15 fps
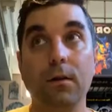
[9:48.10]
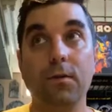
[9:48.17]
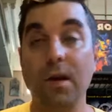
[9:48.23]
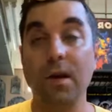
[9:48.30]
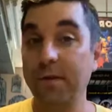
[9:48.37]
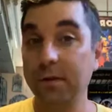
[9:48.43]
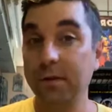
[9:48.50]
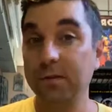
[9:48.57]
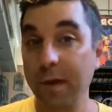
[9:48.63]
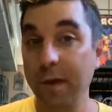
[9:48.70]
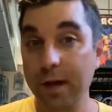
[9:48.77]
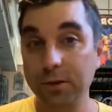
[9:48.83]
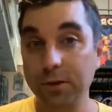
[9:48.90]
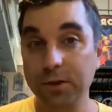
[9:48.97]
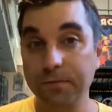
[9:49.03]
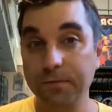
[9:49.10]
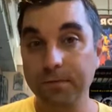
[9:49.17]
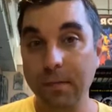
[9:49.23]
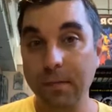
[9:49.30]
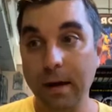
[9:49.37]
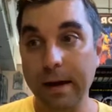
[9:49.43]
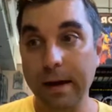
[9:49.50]
Graveyard Smash.
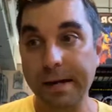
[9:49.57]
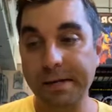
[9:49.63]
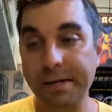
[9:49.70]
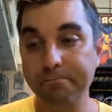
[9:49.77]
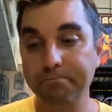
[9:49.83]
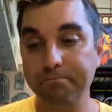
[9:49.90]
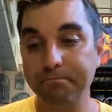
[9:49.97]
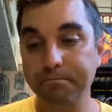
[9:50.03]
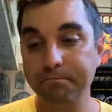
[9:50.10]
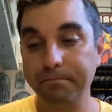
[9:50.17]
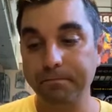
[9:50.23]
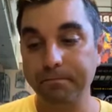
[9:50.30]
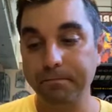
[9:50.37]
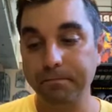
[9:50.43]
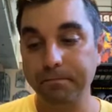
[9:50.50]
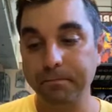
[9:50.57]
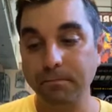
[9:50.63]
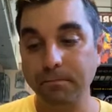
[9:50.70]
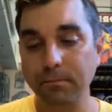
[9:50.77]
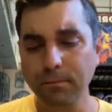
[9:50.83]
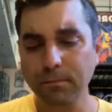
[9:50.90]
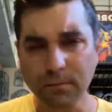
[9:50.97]
And
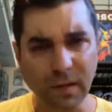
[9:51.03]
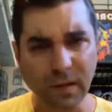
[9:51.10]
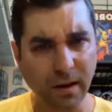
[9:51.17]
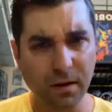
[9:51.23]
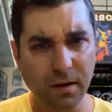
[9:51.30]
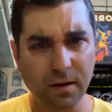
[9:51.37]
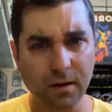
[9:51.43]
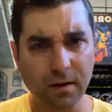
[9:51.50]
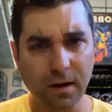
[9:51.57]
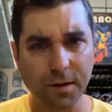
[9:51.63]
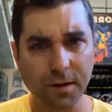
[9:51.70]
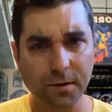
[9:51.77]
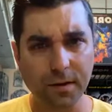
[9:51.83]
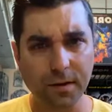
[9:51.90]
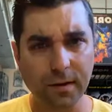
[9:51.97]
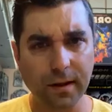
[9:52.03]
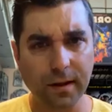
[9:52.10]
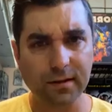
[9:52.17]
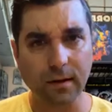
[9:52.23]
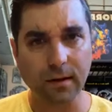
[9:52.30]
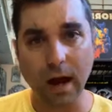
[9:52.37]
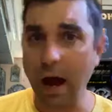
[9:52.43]
another thing
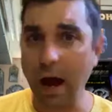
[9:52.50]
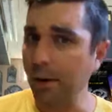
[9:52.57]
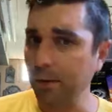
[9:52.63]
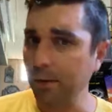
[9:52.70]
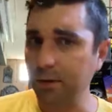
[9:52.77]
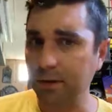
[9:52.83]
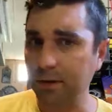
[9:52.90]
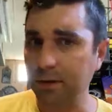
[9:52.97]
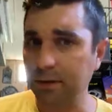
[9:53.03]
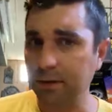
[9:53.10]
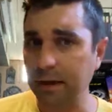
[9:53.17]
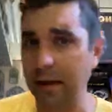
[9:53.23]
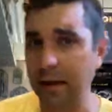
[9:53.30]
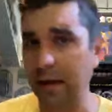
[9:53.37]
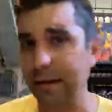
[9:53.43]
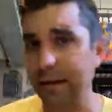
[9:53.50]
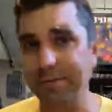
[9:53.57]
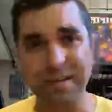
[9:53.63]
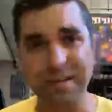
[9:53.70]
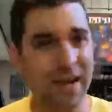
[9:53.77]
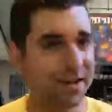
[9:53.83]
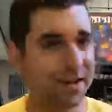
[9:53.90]
that's out that
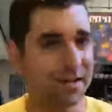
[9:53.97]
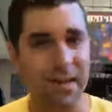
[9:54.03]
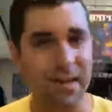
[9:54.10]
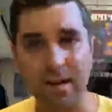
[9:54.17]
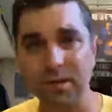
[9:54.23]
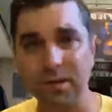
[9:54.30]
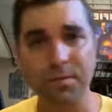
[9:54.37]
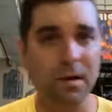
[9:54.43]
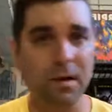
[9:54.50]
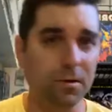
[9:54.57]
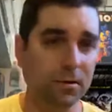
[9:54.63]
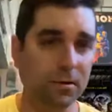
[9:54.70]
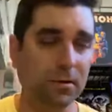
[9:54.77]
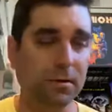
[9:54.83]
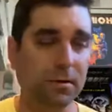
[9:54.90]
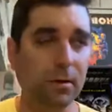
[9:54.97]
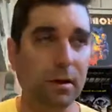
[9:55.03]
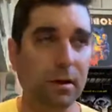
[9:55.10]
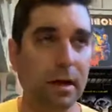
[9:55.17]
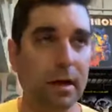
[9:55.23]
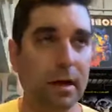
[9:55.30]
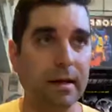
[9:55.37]
I've kind of talked about
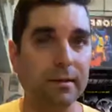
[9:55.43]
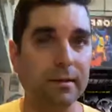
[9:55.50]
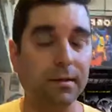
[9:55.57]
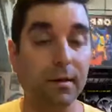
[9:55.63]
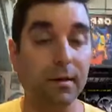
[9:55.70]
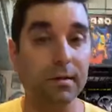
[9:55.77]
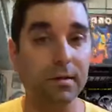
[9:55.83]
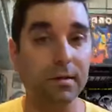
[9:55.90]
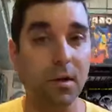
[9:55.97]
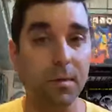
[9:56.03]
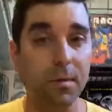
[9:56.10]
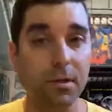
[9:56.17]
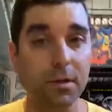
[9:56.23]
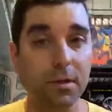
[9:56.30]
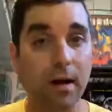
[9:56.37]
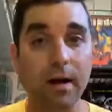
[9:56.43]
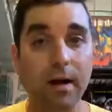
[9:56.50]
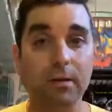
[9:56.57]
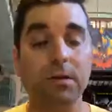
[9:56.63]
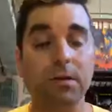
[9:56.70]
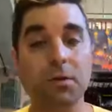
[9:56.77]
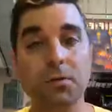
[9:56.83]
is the Skirmish
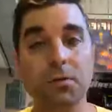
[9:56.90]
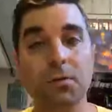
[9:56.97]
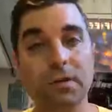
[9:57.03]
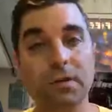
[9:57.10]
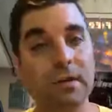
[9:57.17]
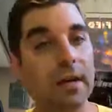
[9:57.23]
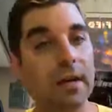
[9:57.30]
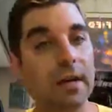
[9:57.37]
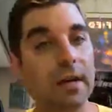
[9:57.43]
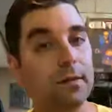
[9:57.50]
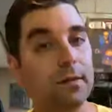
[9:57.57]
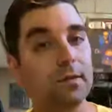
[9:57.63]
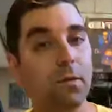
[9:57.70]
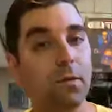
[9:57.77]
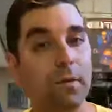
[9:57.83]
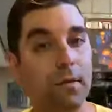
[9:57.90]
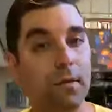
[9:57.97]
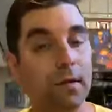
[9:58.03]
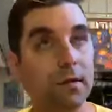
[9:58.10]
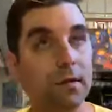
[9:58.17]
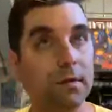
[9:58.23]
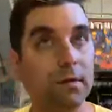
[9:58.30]
costume set. So
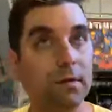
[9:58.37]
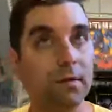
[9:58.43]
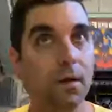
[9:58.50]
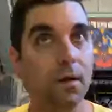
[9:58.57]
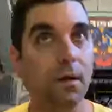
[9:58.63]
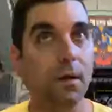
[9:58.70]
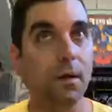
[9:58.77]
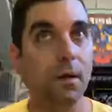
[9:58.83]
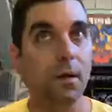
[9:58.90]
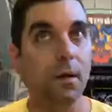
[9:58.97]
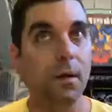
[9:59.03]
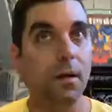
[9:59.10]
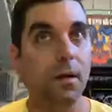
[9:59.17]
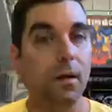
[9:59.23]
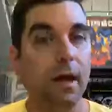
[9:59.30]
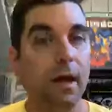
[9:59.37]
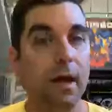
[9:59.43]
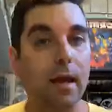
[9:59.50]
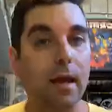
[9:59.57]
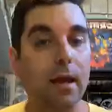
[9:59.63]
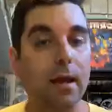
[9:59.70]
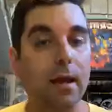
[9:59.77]
there is
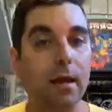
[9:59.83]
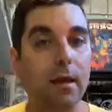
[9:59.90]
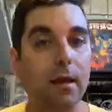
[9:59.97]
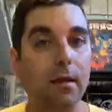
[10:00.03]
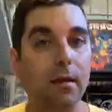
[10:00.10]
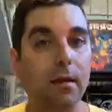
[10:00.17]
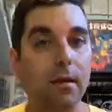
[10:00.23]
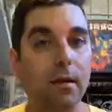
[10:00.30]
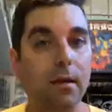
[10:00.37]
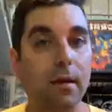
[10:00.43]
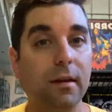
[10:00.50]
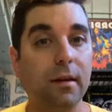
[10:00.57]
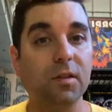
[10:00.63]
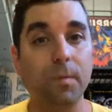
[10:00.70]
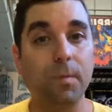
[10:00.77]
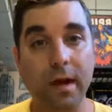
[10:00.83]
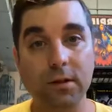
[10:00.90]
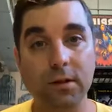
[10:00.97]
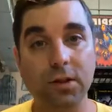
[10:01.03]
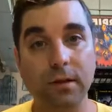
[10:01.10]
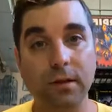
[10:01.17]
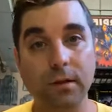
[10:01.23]
a an
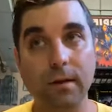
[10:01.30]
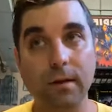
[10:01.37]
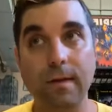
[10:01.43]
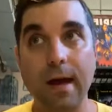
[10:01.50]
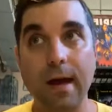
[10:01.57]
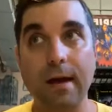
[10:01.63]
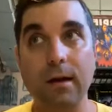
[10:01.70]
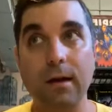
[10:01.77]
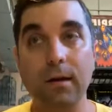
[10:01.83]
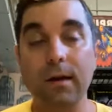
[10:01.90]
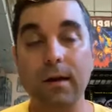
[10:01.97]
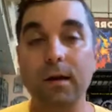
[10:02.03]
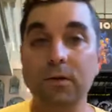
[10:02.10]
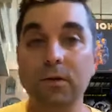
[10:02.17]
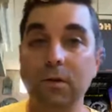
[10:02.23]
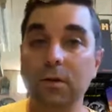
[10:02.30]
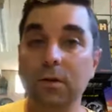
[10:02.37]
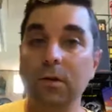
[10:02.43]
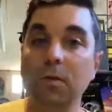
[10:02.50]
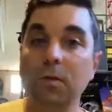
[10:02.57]
expansion that allows you to